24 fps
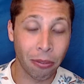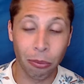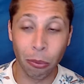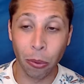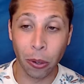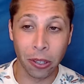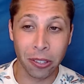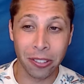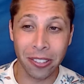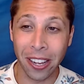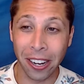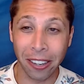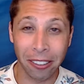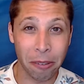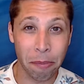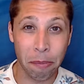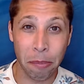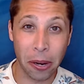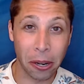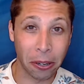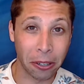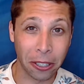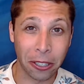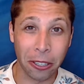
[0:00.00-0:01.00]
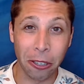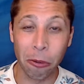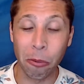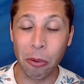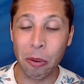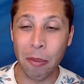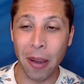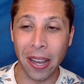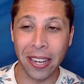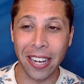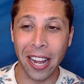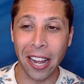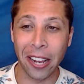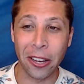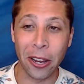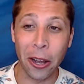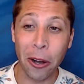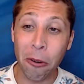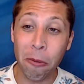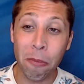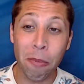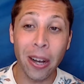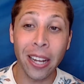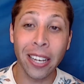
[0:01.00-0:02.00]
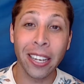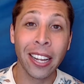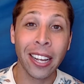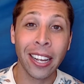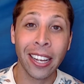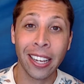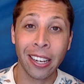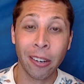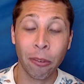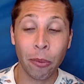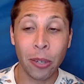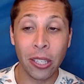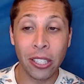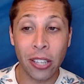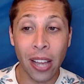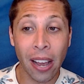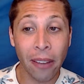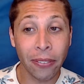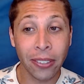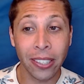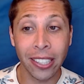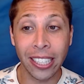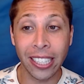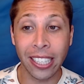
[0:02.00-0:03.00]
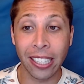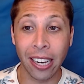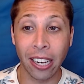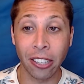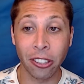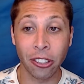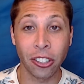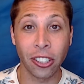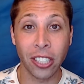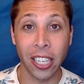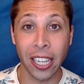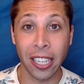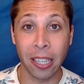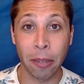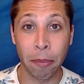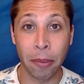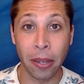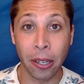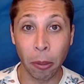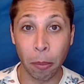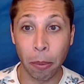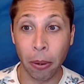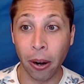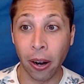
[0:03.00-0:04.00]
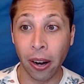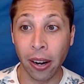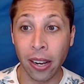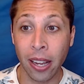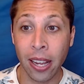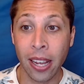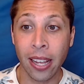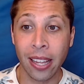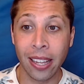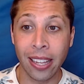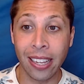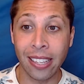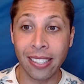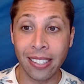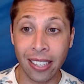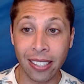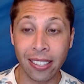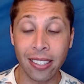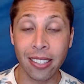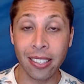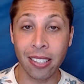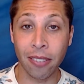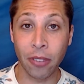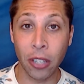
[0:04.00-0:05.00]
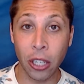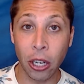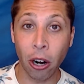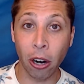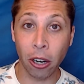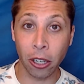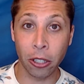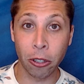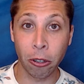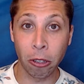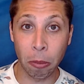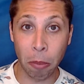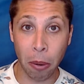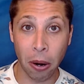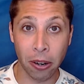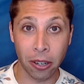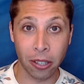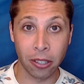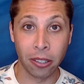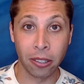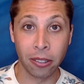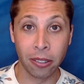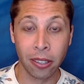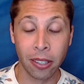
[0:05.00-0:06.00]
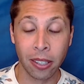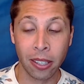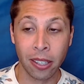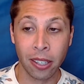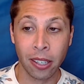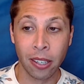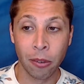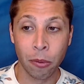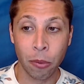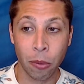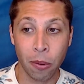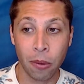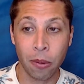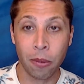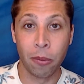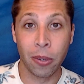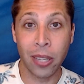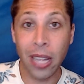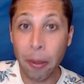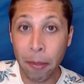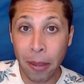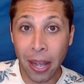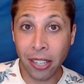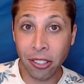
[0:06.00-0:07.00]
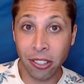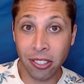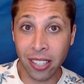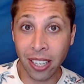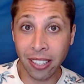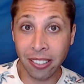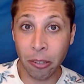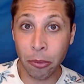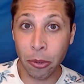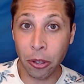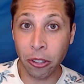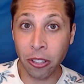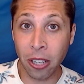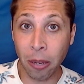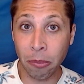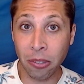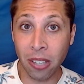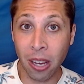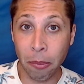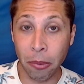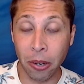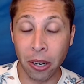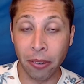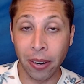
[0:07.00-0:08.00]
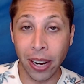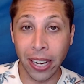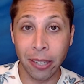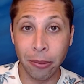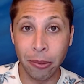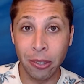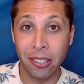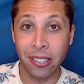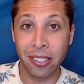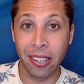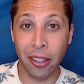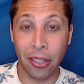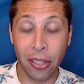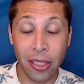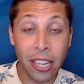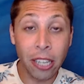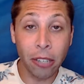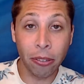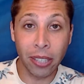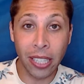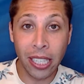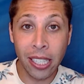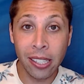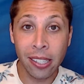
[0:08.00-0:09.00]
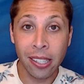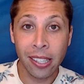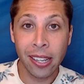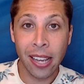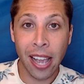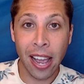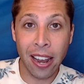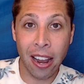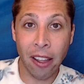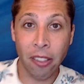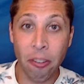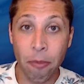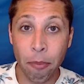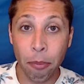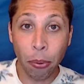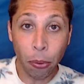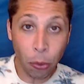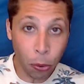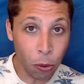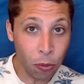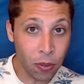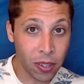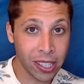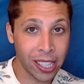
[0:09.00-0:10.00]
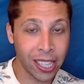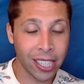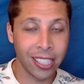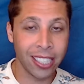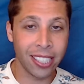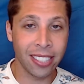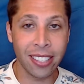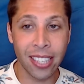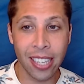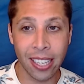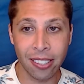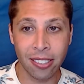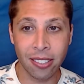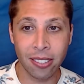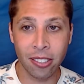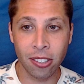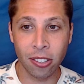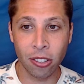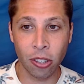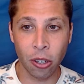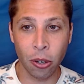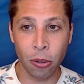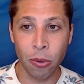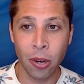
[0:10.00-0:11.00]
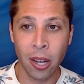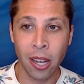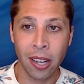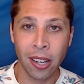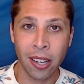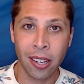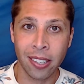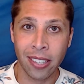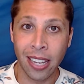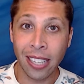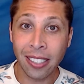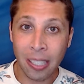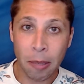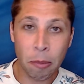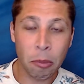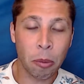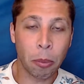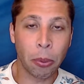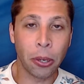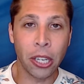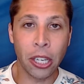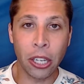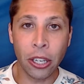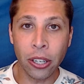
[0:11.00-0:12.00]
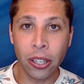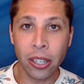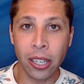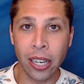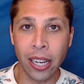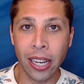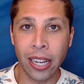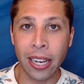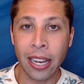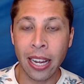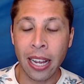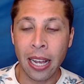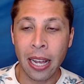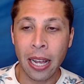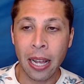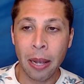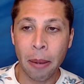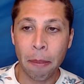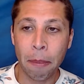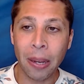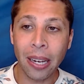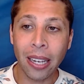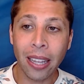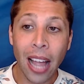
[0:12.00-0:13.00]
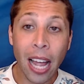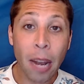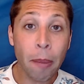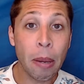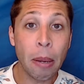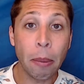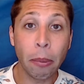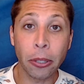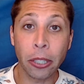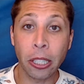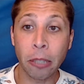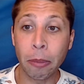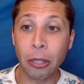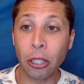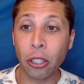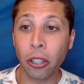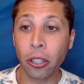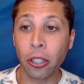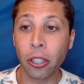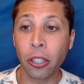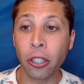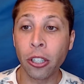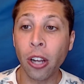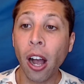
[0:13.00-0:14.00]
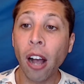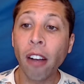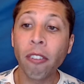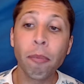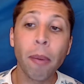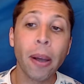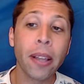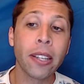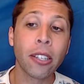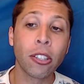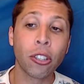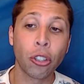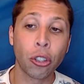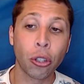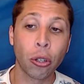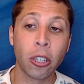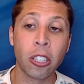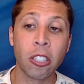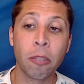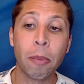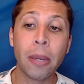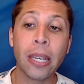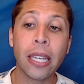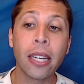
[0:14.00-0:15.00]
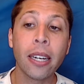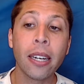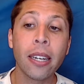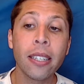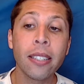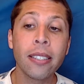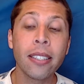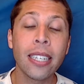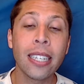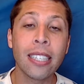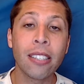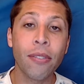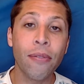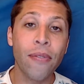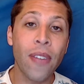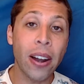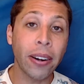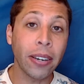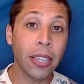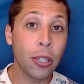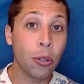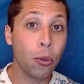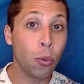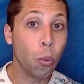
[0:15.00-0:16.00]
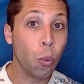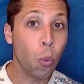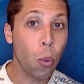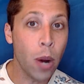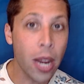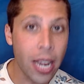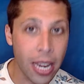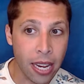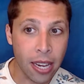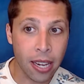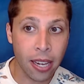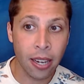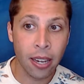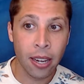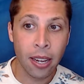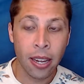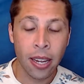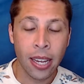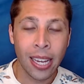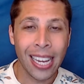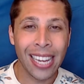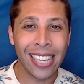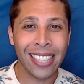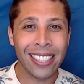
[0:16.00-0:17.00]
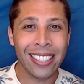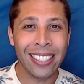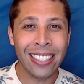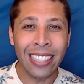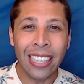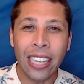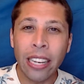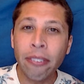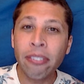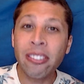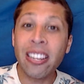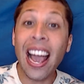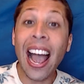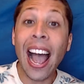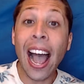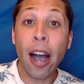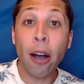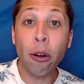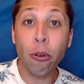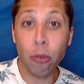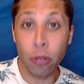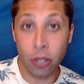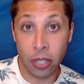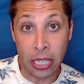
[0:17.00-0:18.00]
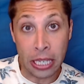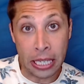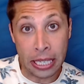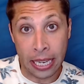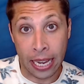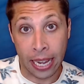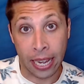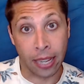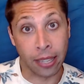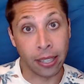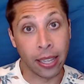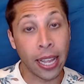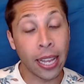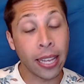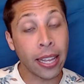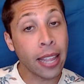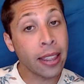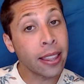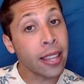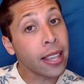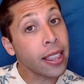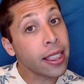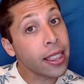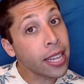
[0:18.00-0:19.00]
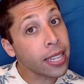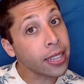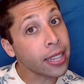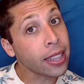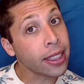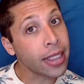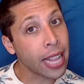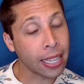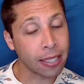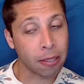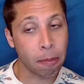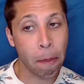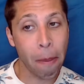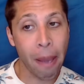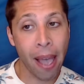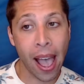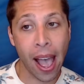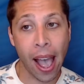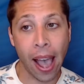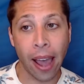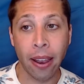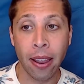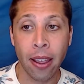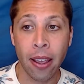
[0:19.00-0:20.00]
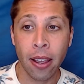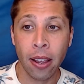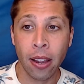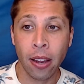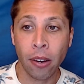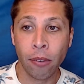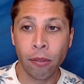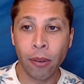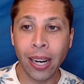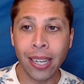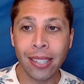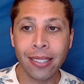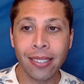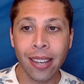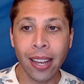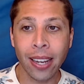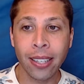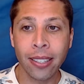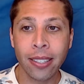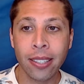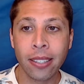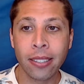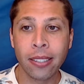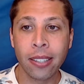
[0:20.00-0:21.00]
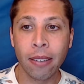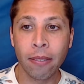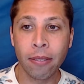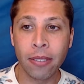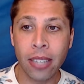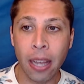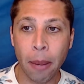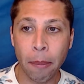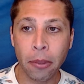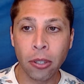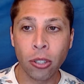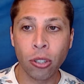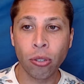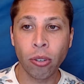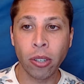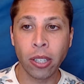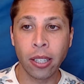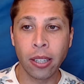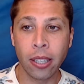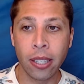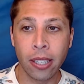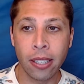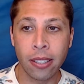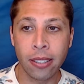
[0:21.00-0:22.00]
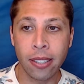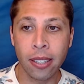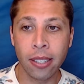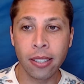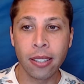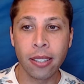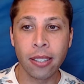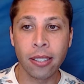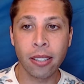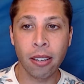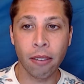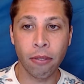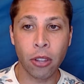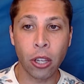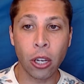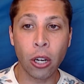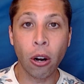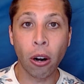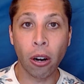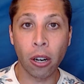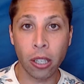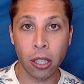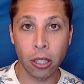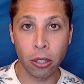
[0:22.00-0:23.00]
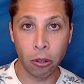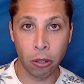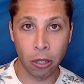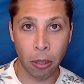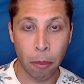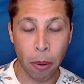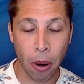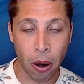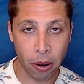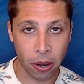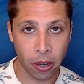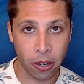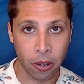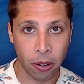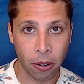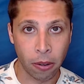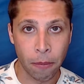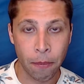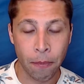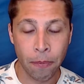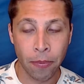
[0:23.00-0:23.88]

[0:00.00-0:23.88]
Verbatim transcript: words there. Empirical, we might not know, but we definitely can understand the middle part, the existence of the Garganola particle. Well, that matches nicely with our dumb summary, right? It was a theory, and now they've proven that it exists. So that seems pretty good, but a lot of people are going to be turned off by this choice because it's very weak. It leaves out detail, and, and they think that that's bad, right? Scientists have demonstrated the existence of the Garganola particle.